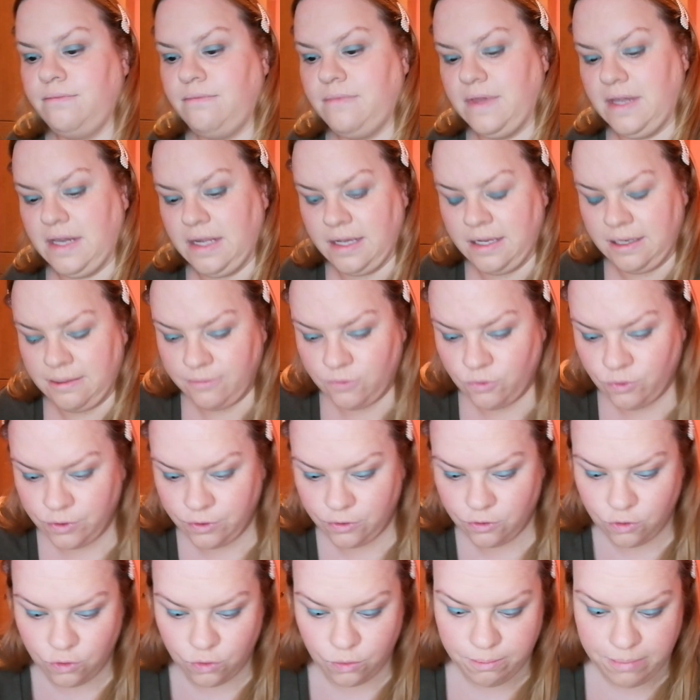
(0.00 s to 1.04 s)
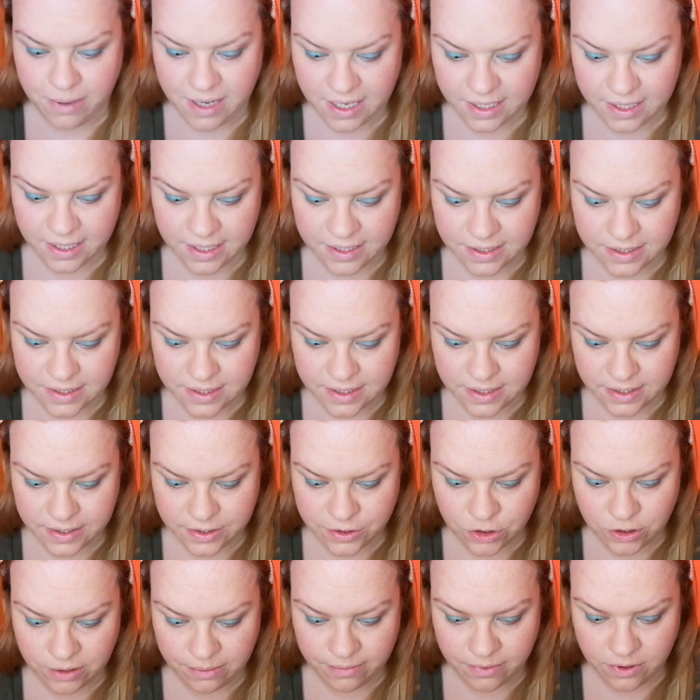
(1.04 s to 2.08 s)
And I'm going to go back into the
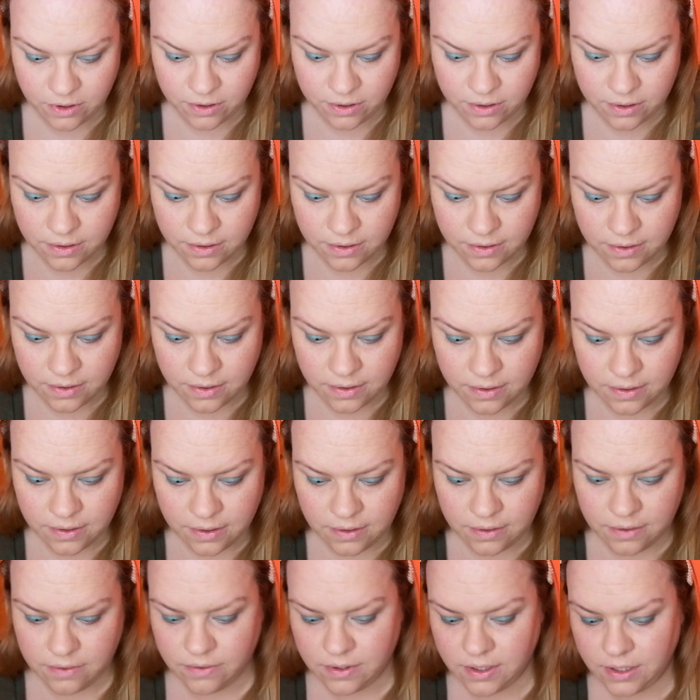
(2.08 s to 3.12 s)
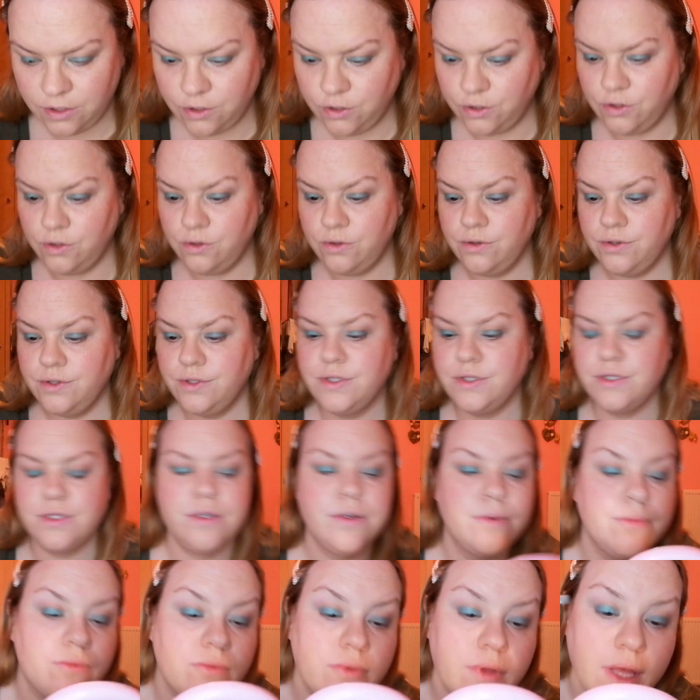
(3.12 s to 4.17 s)
shimmer that you used,
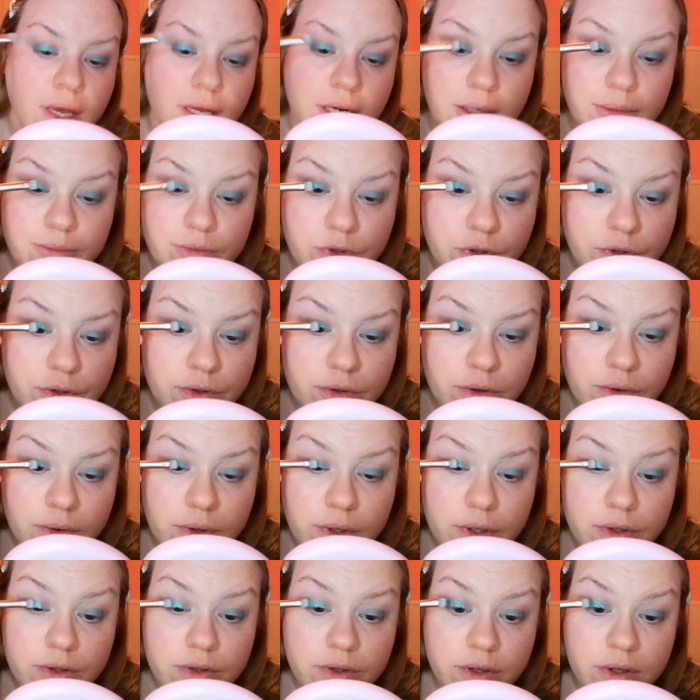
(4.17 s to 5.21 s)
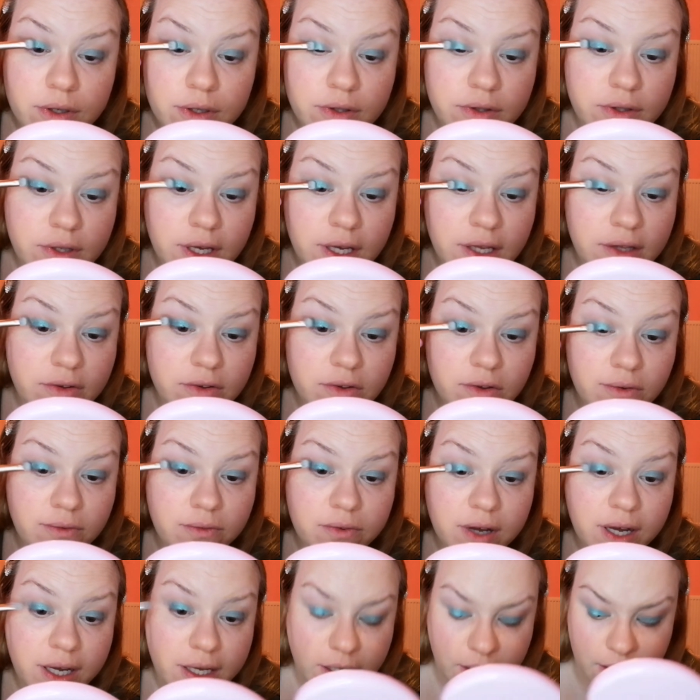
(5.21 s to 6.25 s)
and I'm just going to
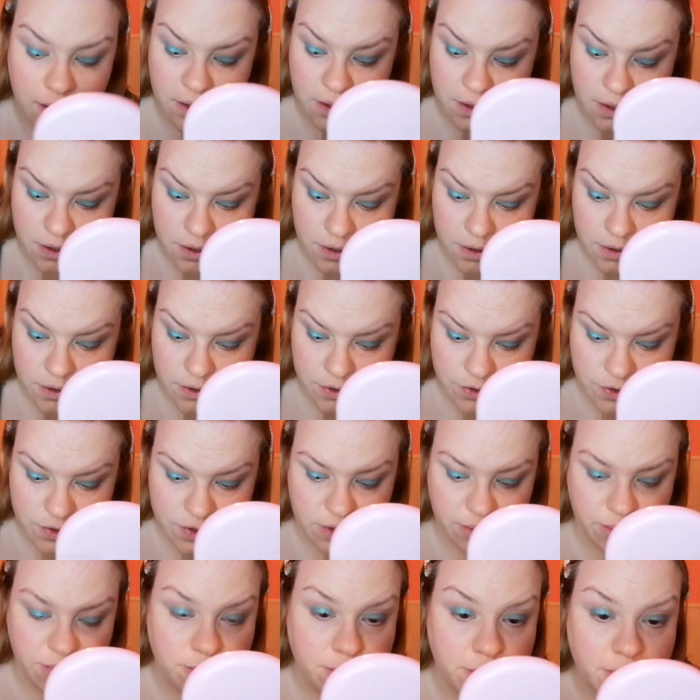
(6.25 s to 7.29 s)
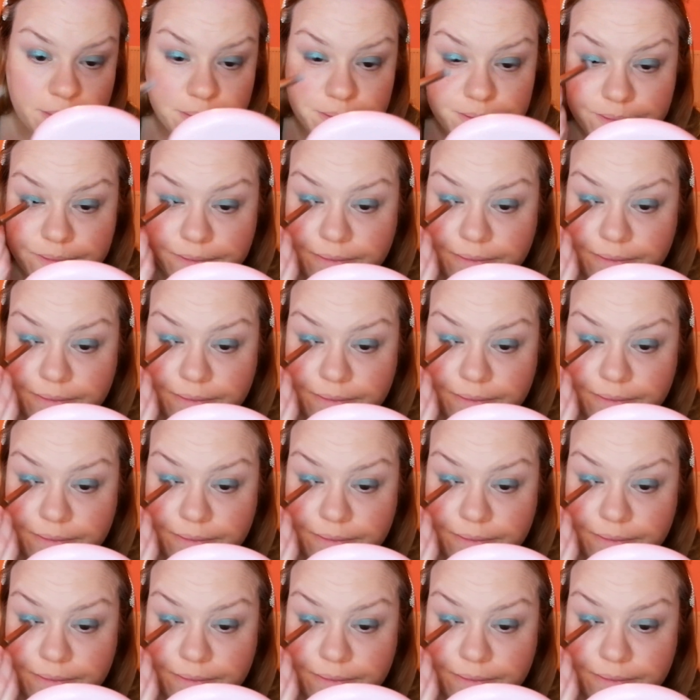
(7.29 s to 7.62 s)
intensify it. Just a wee bit,